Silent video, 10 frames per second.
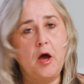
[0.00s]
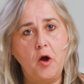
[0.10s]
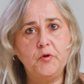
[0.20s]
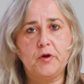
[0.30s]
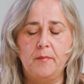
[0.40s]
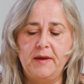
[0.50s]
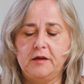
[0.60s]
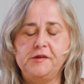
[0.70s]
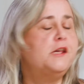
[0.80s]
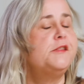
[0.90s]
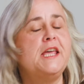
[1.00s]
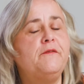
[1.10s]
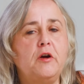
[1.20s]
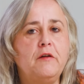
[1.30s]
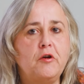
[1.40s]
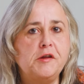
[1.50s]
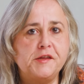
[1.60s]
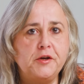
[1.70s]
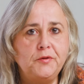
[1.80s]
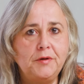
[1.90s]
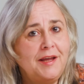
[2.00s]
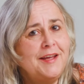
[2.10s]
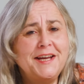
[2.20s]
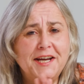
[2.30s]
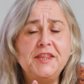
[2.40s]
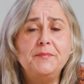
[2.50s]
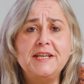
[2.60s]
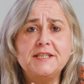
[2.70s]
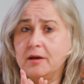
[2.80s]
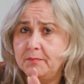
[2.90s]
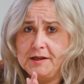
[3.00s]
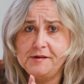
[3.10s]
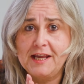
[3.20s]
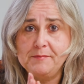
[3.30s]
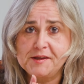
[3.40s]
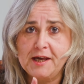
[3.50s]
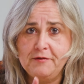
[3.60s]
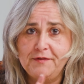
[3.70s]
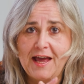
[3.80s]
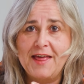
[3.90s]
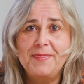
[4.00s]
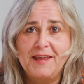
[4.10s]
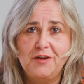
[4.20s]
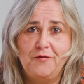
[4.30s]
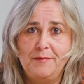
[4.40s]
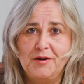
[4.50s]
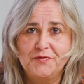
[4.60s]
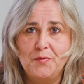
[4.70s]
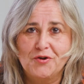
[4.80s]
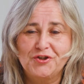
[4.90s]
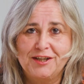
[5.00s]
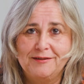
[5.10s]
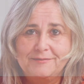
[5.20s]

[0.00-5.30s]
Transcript: I hope you'll come back and see us again very, very soon. In the meantime, please keep safe, and thank you very much for watching.